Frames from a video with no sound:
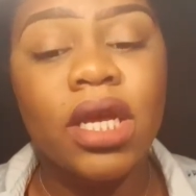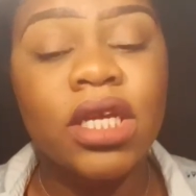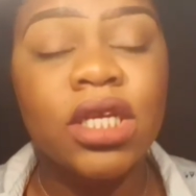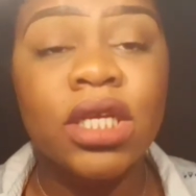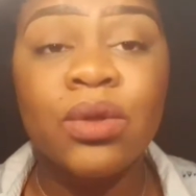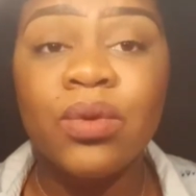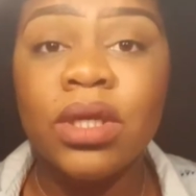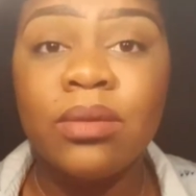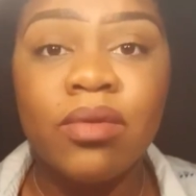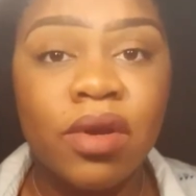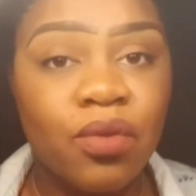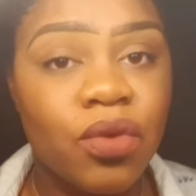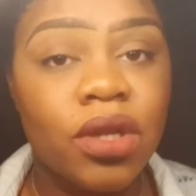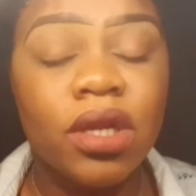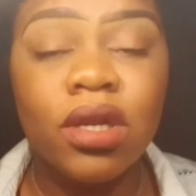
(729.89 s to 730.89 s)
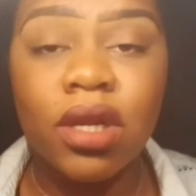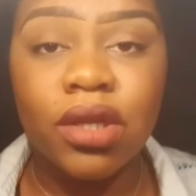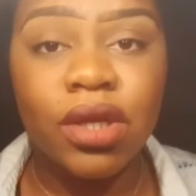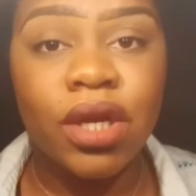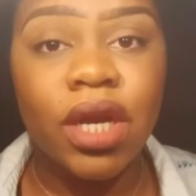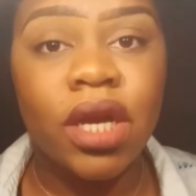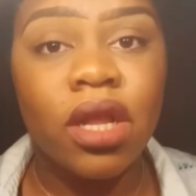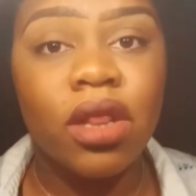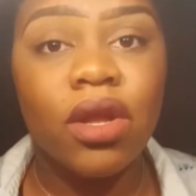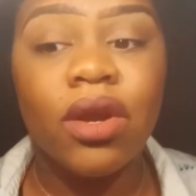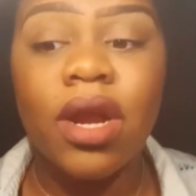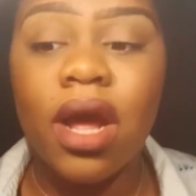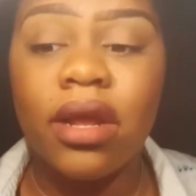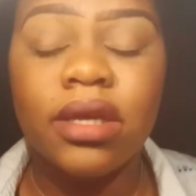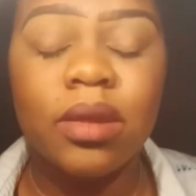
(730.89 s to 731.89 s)
Let's just respect one another and
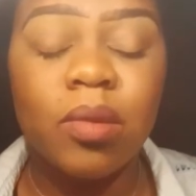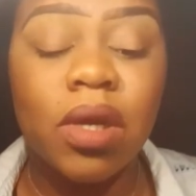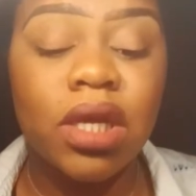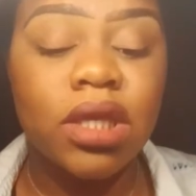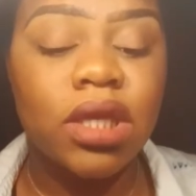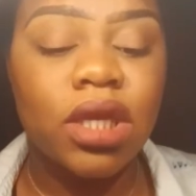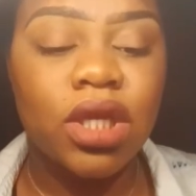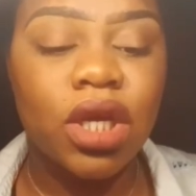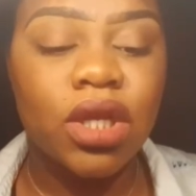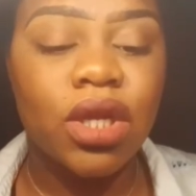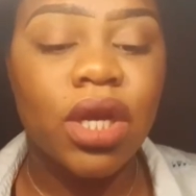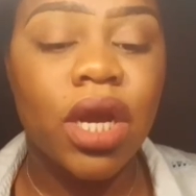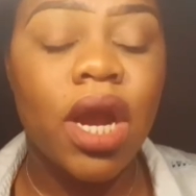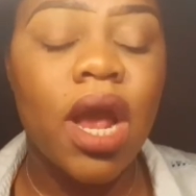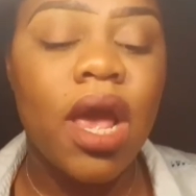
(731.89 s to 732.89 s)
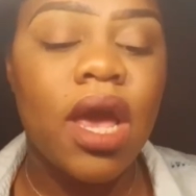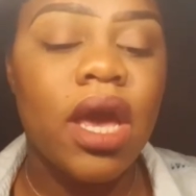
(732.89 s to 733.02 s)
learn how to speak to each other